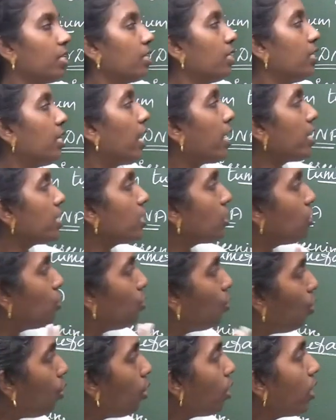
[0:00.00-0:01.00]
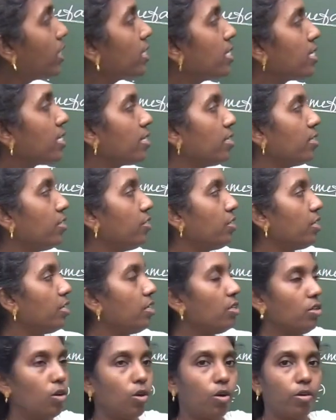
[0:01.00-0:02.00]
There is no
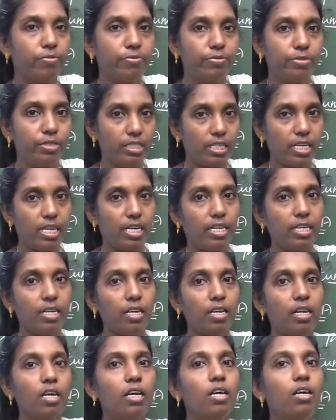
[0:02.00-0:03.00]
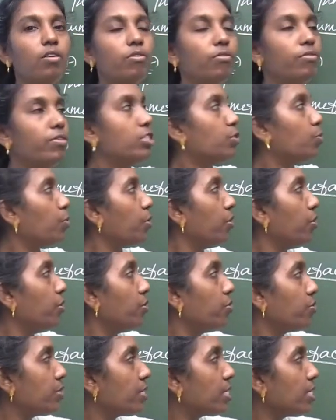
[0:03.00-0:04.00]
insertion of gene which
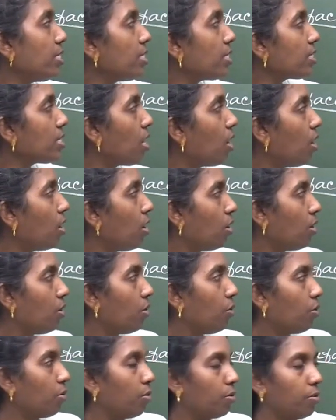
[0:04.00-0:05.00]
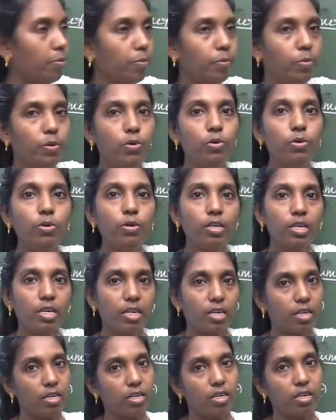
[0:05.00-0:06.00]
produces blue
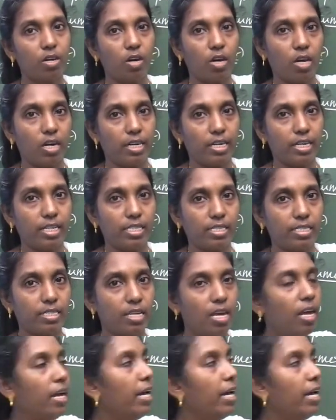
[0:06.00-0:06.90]
colonies.